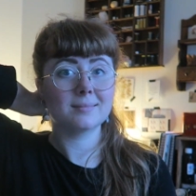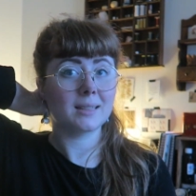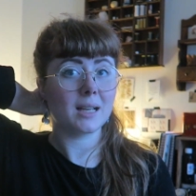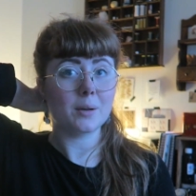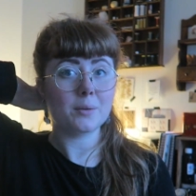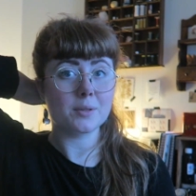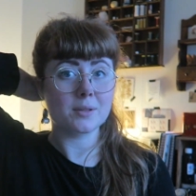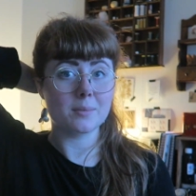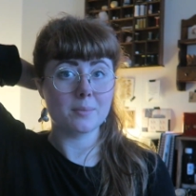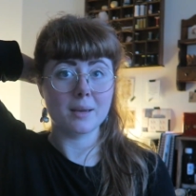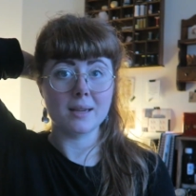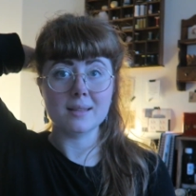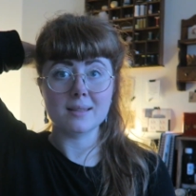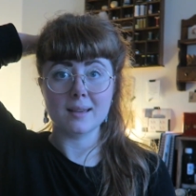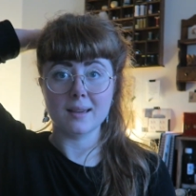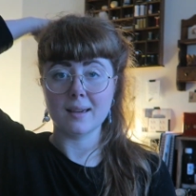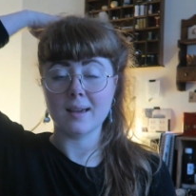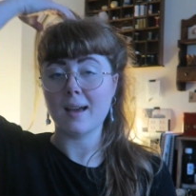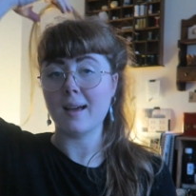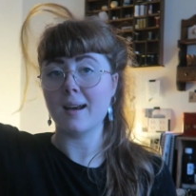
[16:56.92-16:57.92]
that was
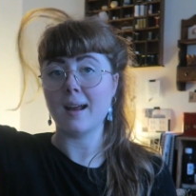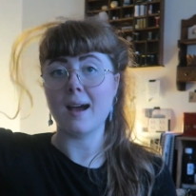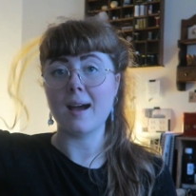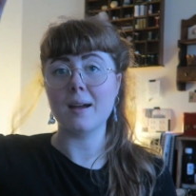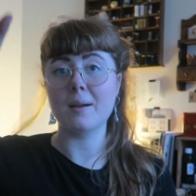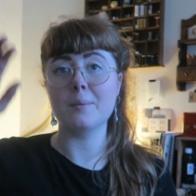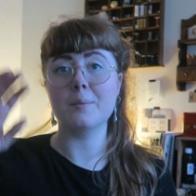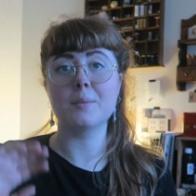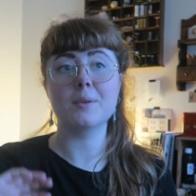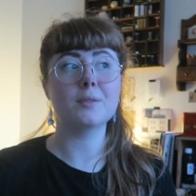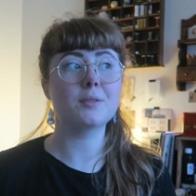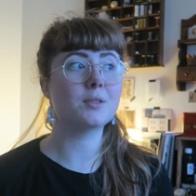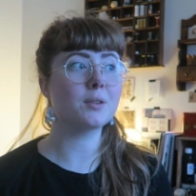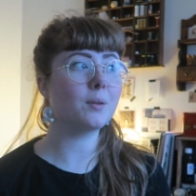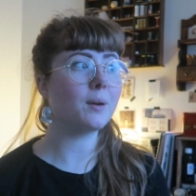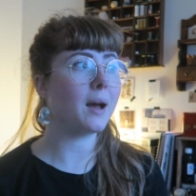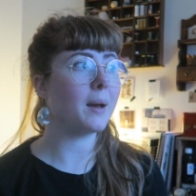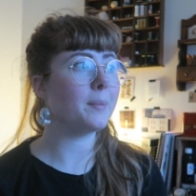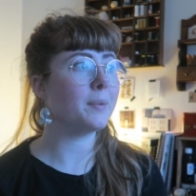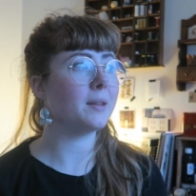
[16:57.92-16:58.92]
amazing, and I'm
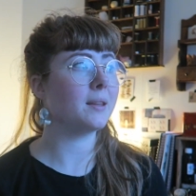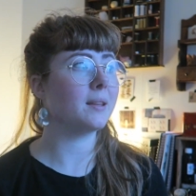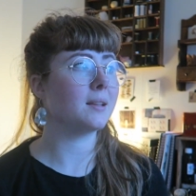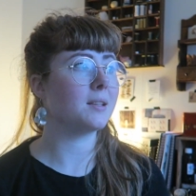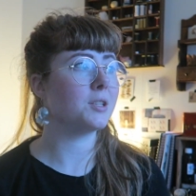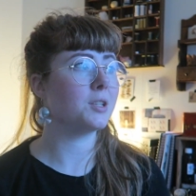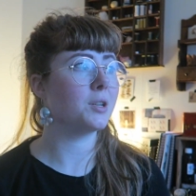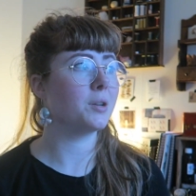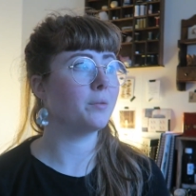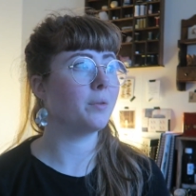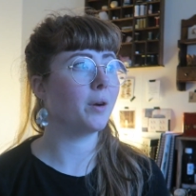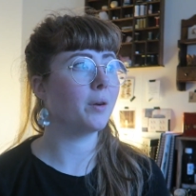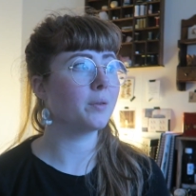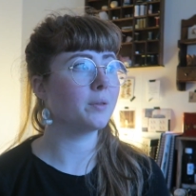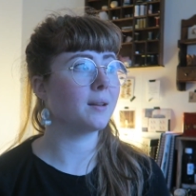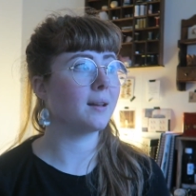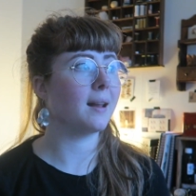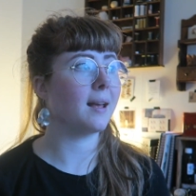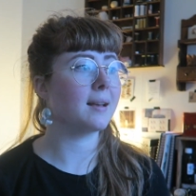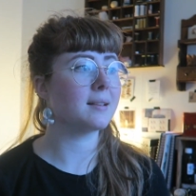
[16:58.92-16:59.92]
so happy that she
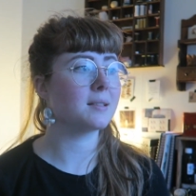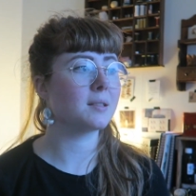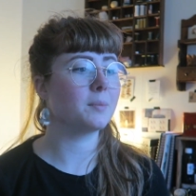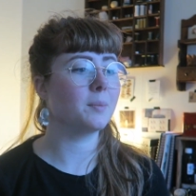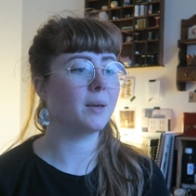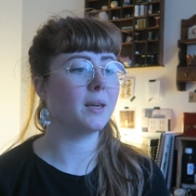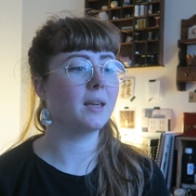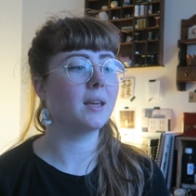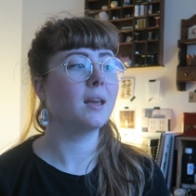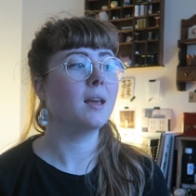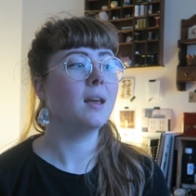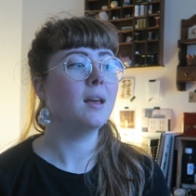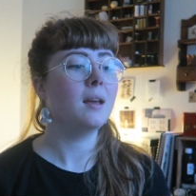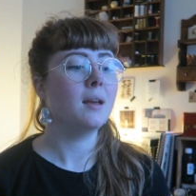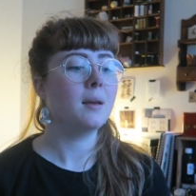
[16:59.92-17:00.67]
wrote and asked me,